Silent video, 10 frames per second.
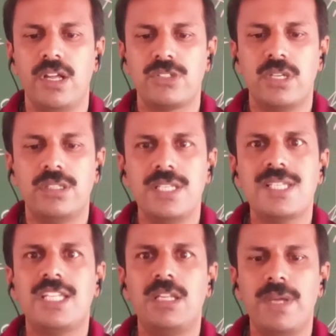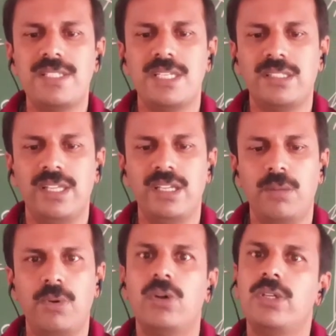So these are the basic thing
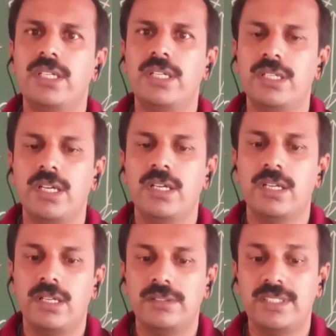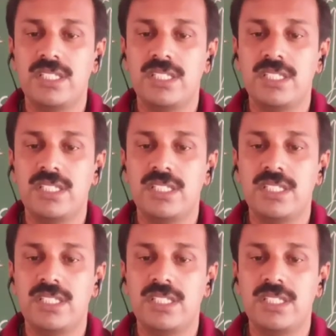about